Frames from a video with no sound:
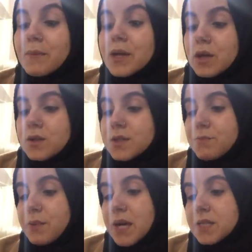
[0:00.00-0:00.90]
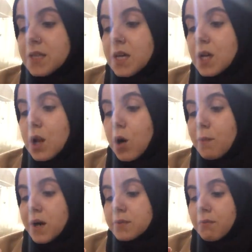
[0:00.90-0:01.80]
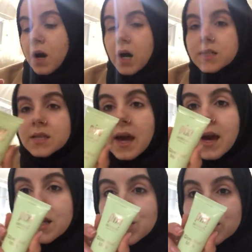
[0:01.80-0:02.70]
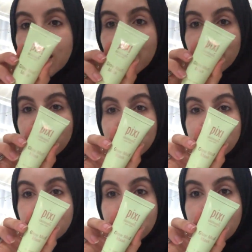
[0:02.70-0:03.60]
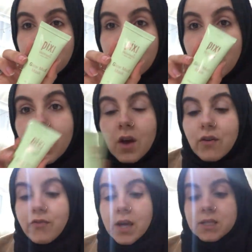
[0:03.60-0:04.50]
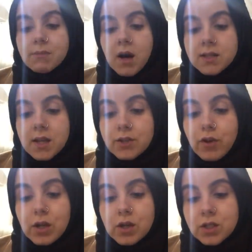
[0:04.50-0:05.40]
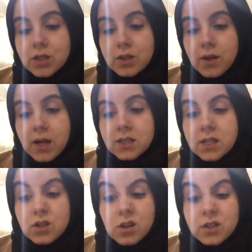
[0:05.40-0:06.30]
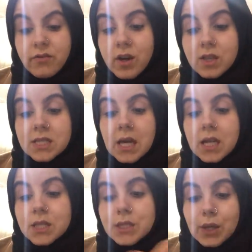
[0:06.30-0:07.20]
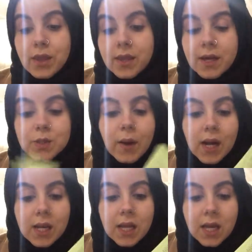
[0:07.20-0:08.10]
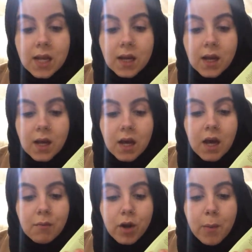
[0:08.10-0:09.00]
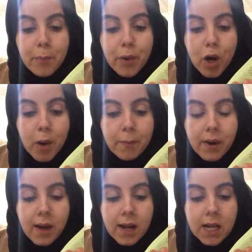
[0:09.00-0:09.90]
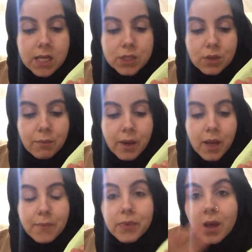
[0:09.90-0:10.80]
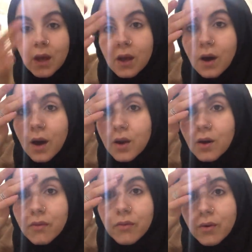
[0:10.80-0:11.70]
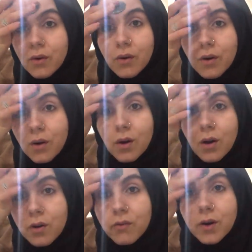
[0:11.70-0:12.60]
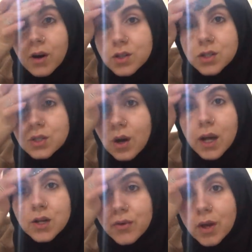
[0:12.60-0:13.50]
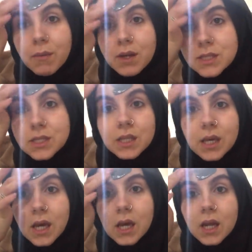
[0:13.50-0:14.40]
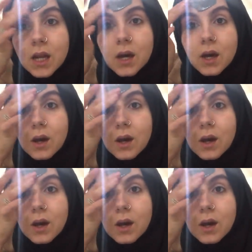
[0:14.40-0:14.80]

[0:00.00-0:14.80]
I'm going to use a Pixi Glow Mud Mask, and it's just like a 15-minute face mask, and it's really good to like detoxify your skin. So I think that's what I need. I'm going to pop a little bit kind of all over just to hydrate my skin